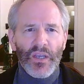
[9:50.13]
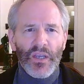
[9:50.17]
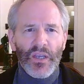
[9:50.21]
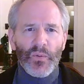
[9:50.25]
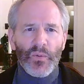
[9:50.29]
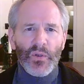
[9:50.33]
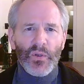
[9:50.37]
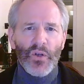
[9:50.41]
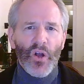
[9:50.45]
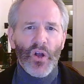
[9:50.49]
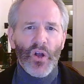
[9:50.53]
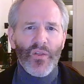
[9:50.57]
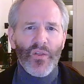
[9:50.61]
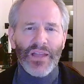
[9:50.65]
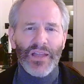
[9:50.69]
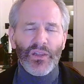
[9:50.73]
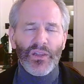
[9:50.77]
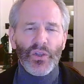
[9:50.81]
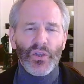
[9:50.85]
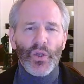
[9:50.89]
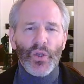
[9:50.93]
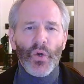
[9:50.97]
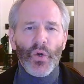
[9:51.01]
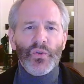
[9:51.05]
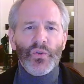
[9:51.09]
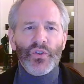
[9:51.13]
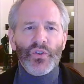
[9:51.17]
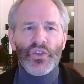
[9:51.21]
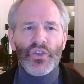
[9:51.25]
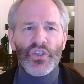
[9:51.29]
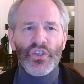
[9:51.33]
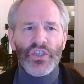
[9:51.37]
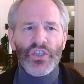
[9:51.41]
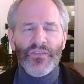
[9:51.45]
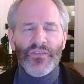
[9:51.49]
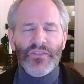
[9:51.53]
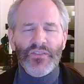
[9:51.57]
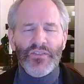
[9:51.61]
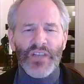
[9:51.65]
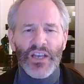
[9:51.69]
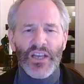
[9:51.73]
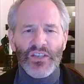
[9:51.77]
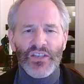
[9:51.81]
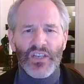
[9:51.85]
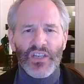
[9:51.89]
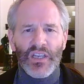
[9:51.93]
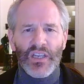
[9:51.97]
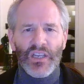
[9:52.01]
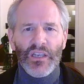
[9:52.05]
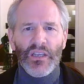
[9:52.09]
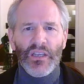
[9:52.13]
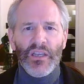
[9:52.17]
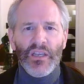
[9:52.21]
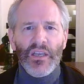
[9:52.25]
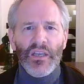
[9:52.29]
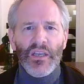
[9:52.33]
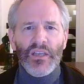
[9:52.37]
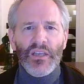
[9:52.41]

We call that load and shift testing.